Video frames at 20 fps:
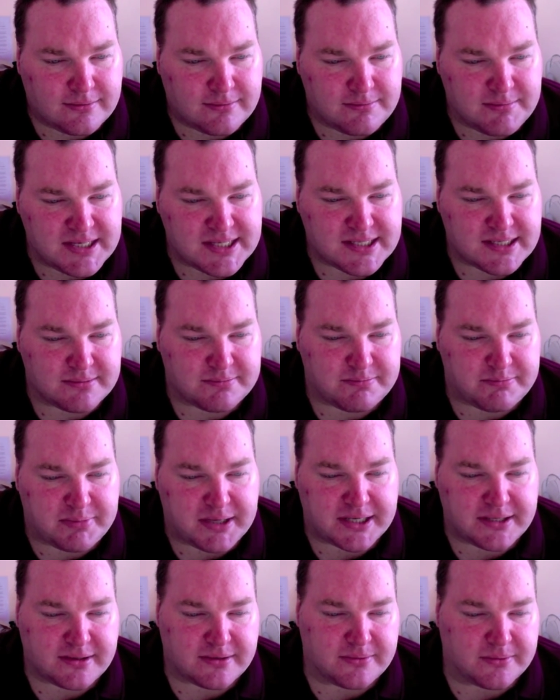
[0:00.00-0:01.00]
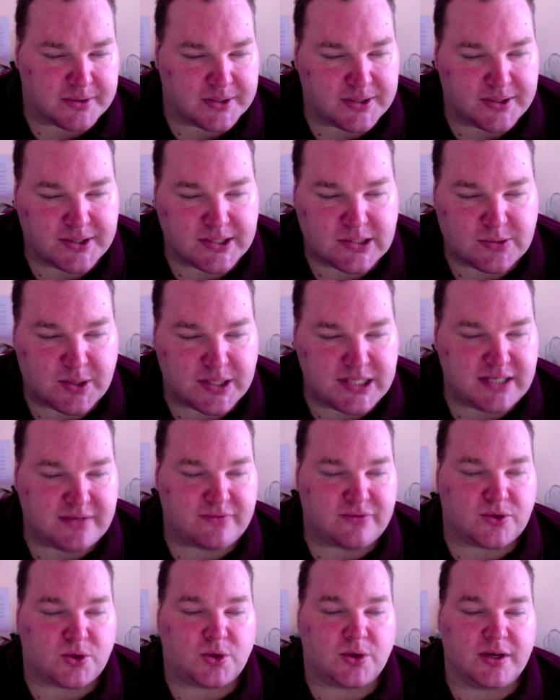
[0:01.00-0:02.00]
Mr. Butterworth,
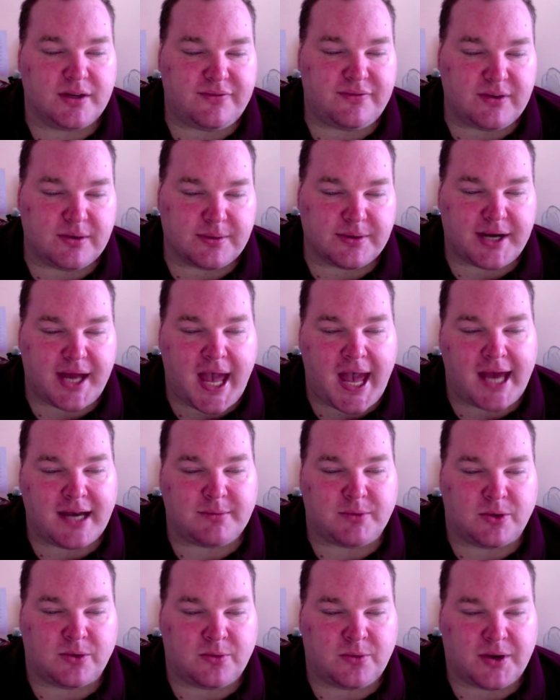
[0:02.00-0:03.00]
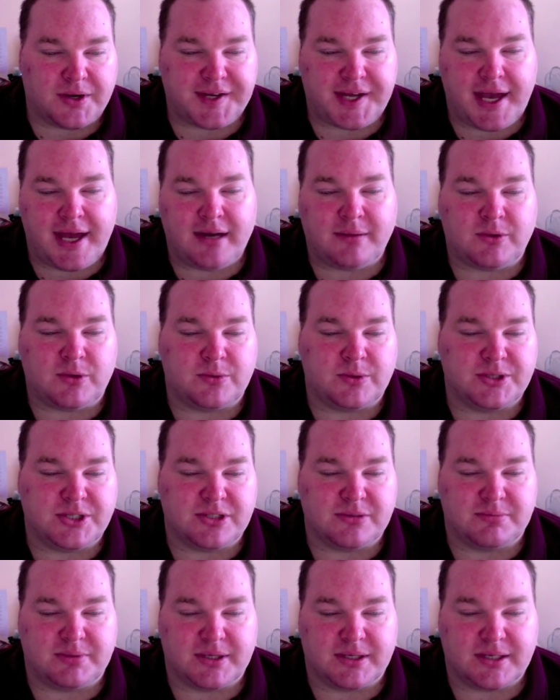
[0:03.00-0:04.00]
24. If you were an animal, what animal would
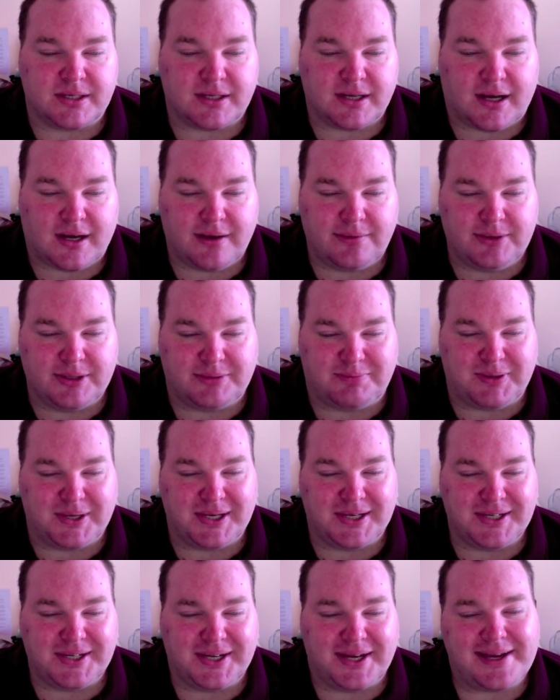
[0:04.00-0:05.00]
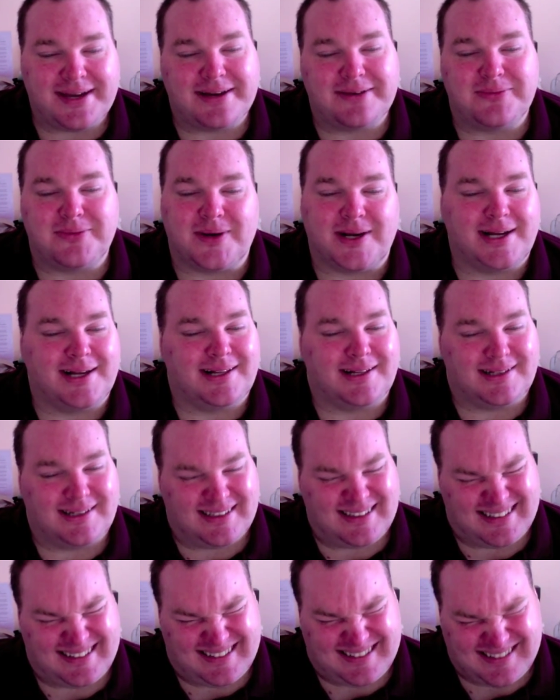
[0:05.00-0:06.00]
you be? I would be a
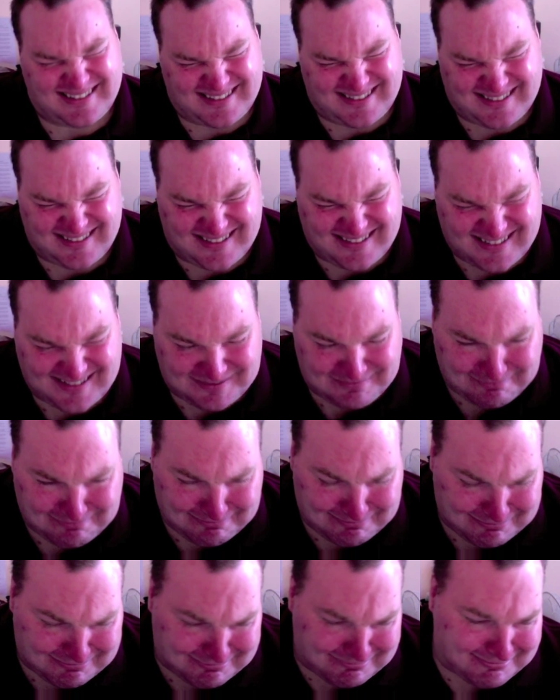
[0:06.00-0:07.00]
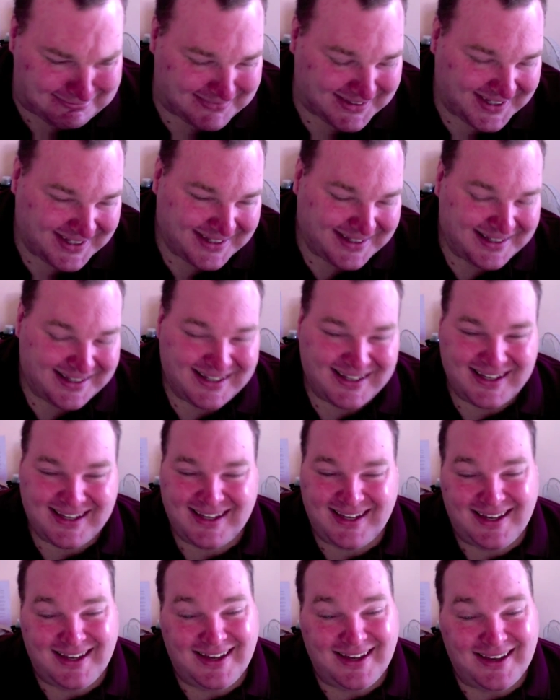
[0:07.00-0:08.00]
narwhal.
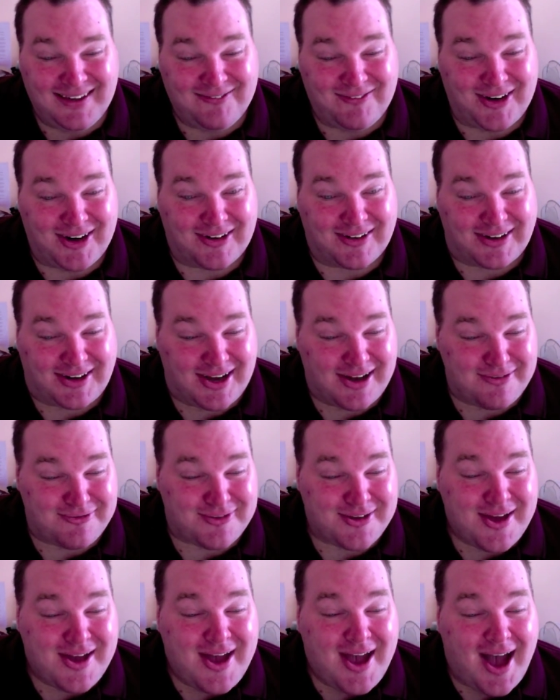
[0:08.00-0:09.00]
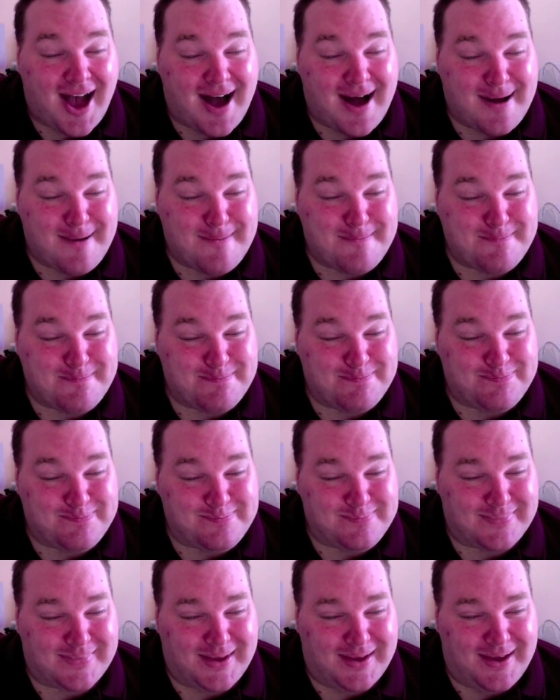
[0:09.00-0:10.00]
Fair enough.
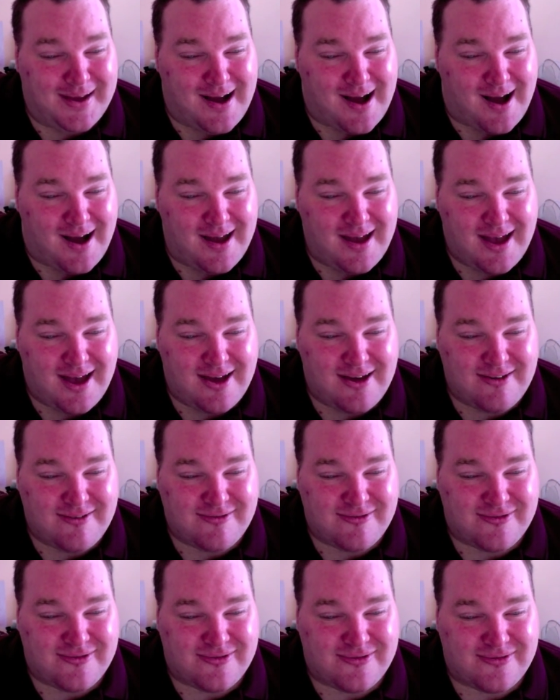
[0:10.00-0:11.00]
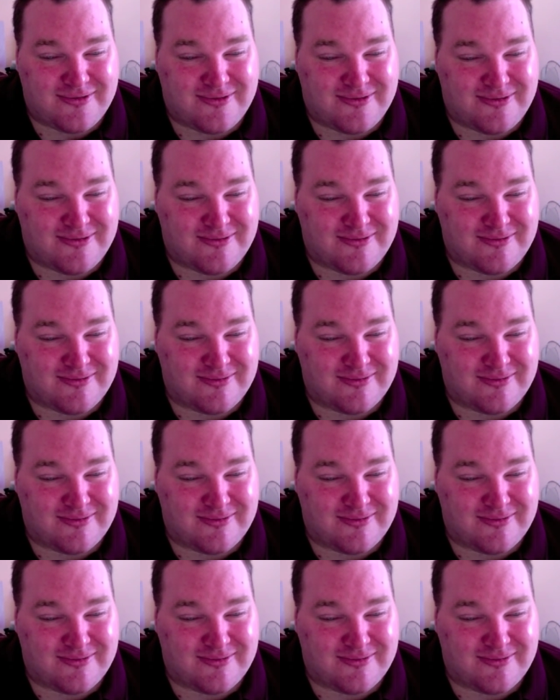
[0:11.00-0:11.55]
I have